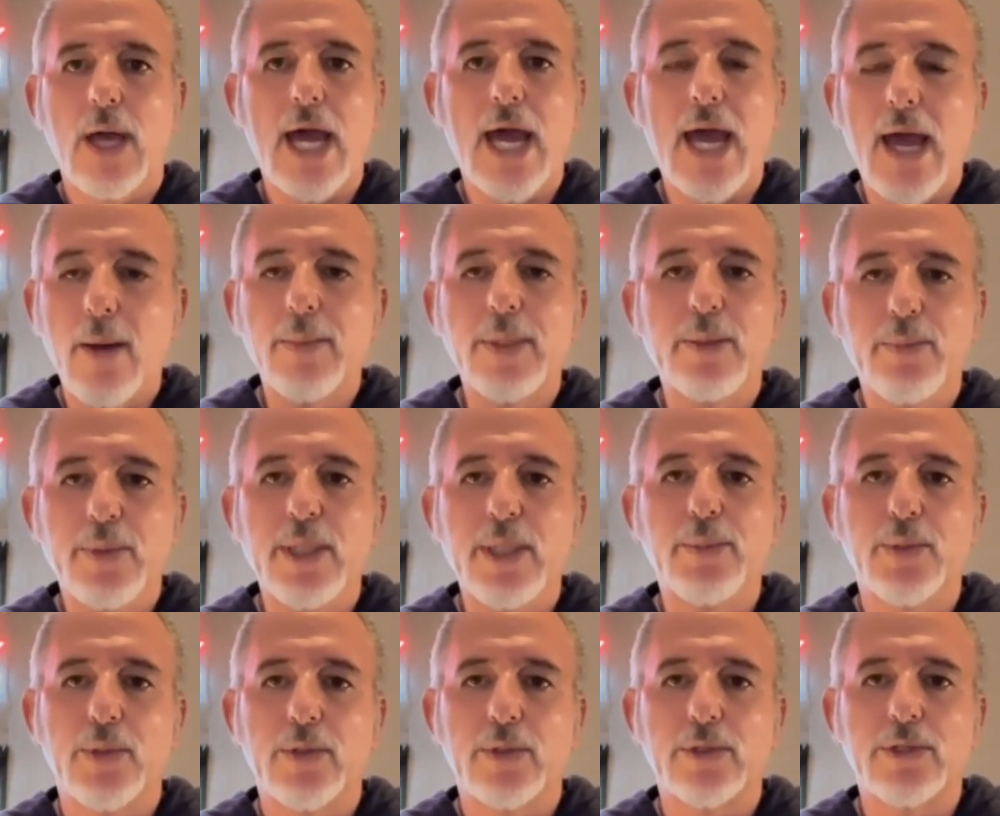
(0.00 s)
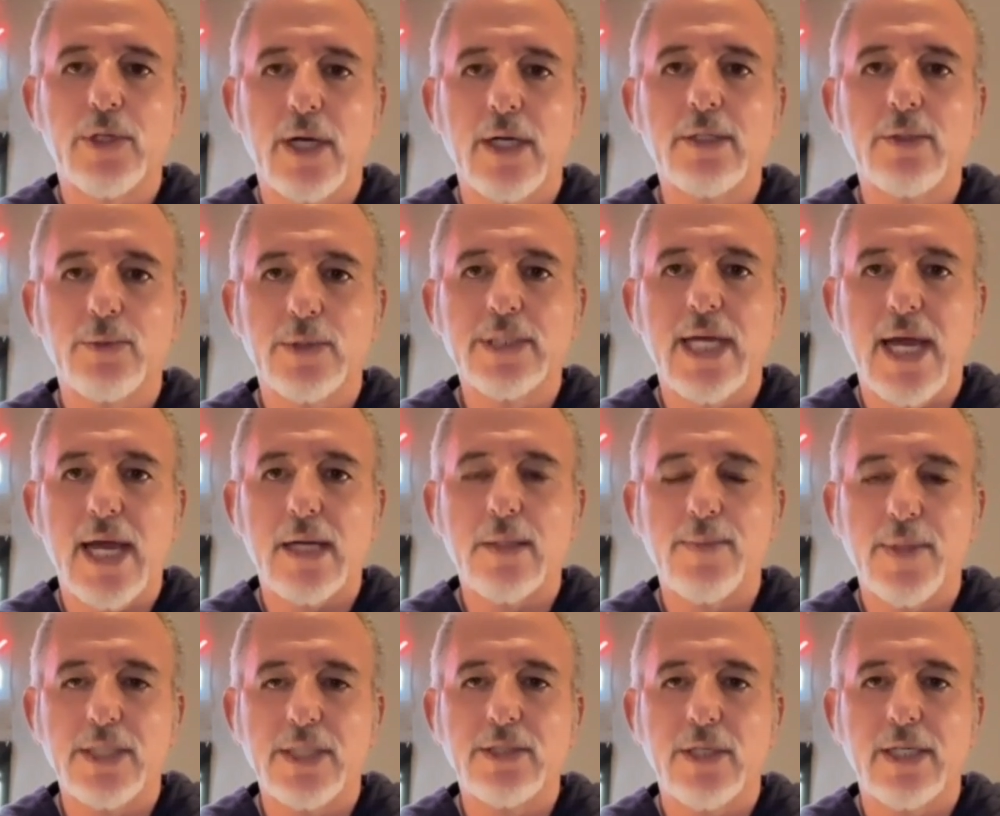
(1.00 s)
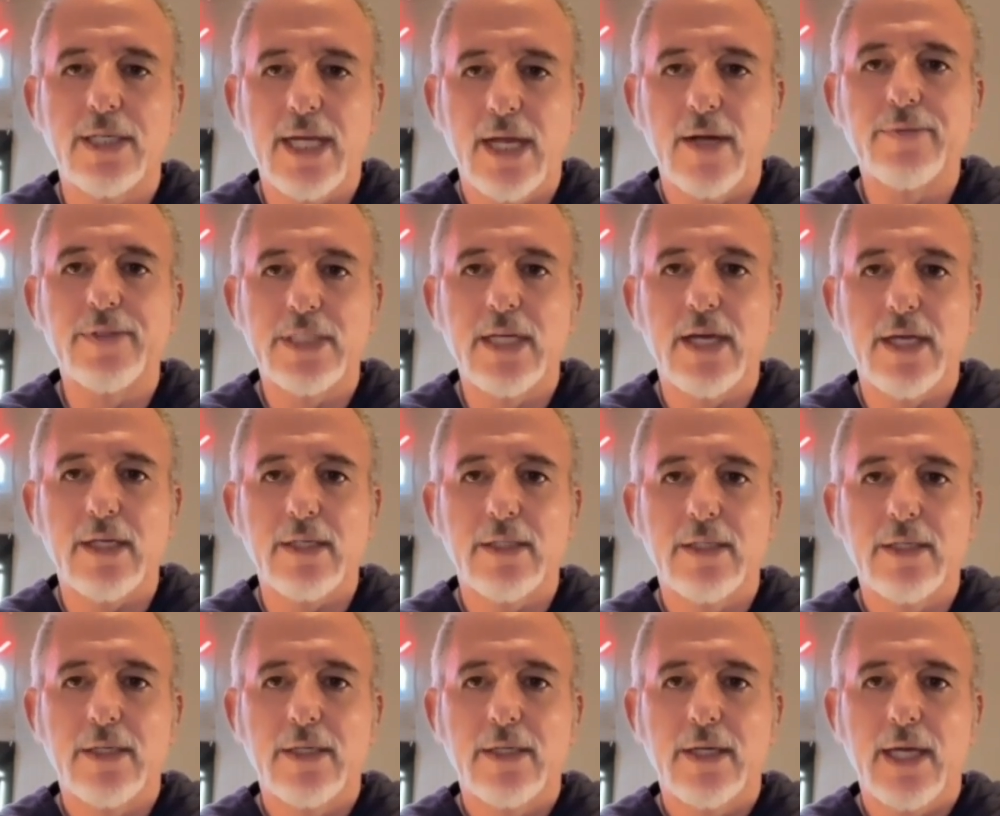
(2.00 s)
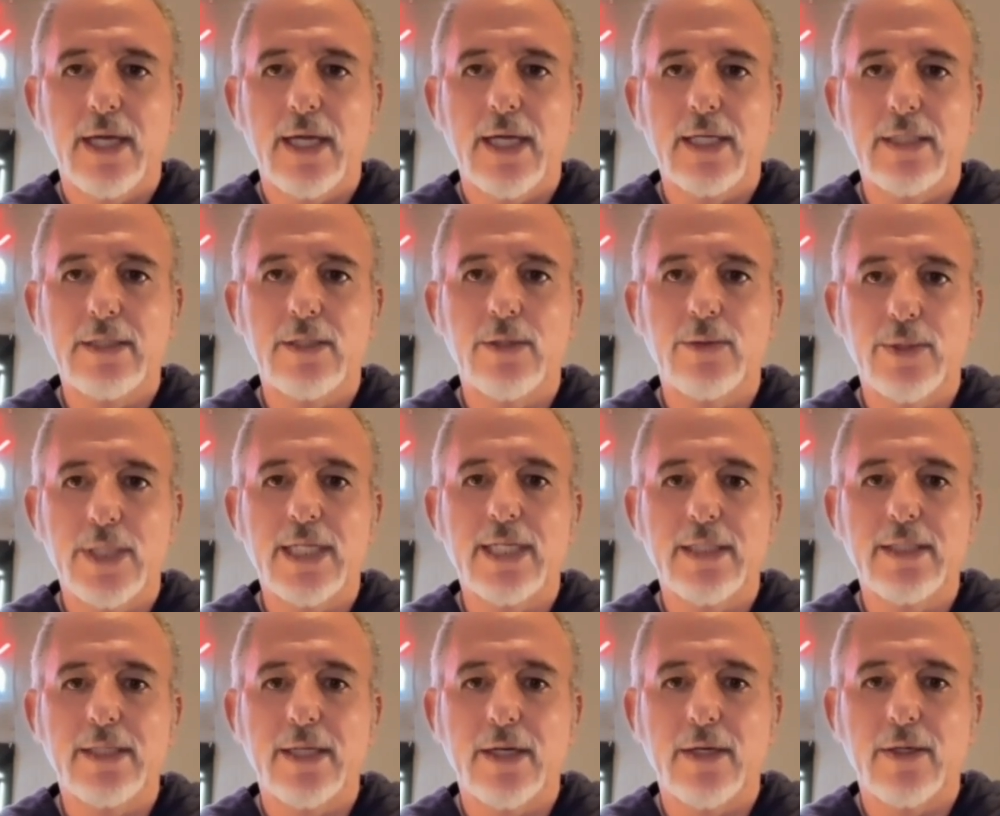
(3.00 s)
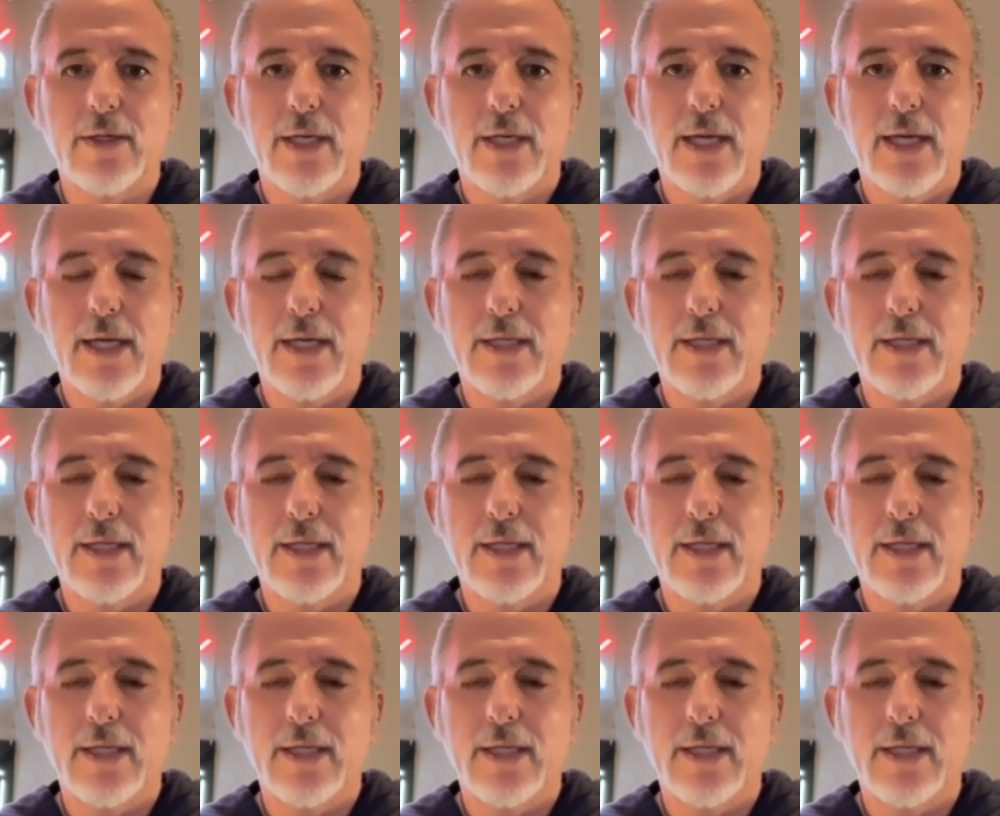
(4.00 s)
how many people are trying to attack my site every day and, you know, get in there.